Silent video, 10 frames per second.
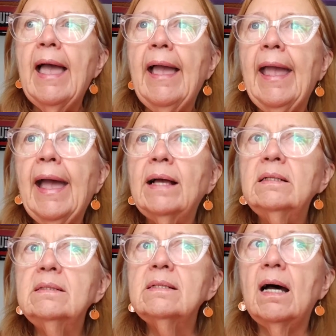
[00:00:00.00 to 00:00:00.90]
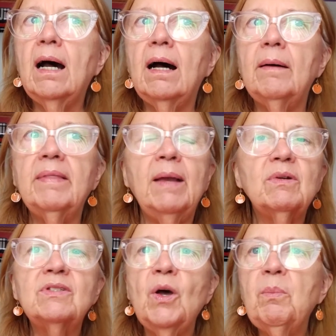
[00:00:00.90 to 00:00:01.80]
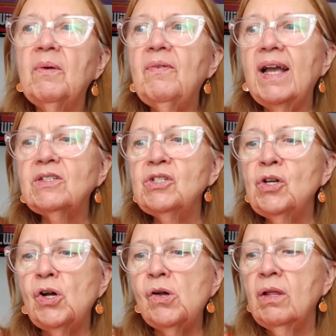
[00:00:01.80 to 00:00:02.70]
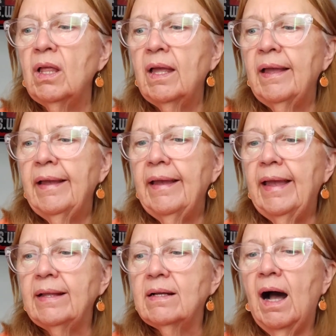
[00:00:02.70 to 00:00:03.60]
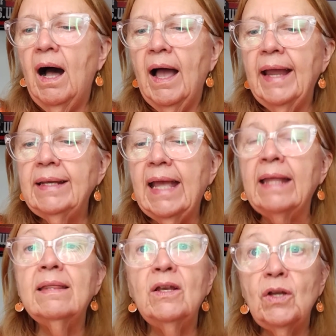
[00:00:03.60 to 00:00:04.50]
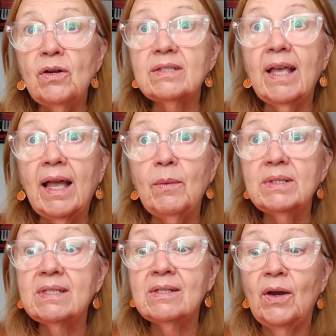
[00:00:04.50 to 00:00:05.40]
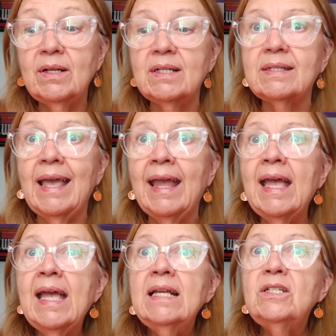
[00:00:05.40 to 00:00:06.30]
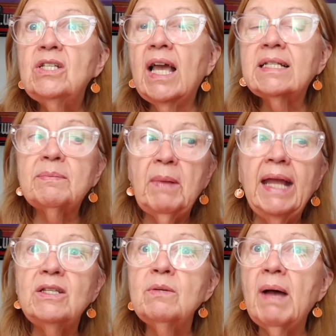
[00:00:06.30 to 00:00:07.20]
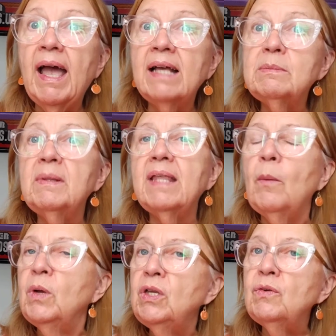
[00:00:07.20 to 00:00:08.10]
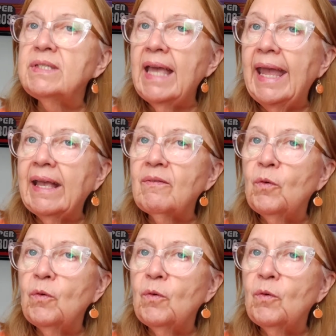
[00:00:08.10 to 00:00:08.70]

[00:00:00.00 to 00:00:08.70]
And they were so professional. and kind. And the nurse, like I was starting to say, explained to my husband that when you take